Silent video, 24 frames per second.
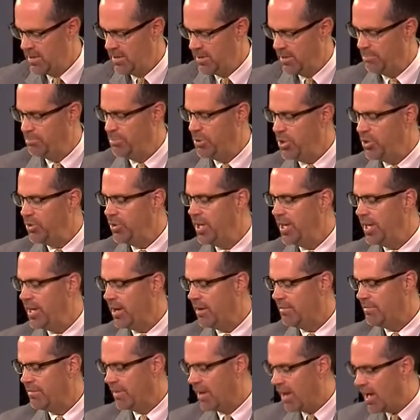The beauty
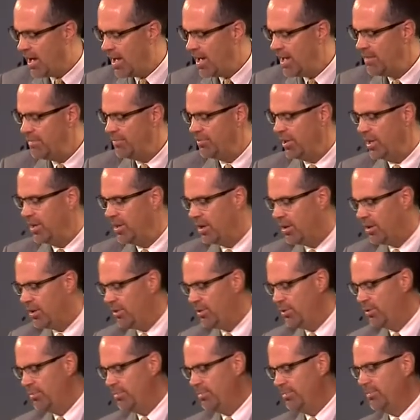of lives and
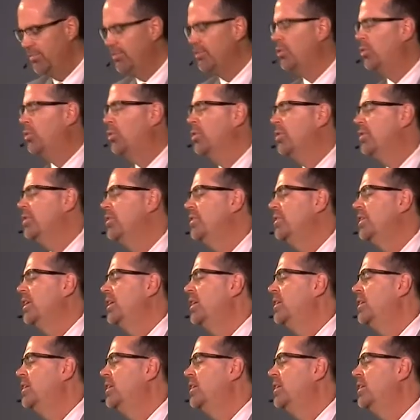homes ordered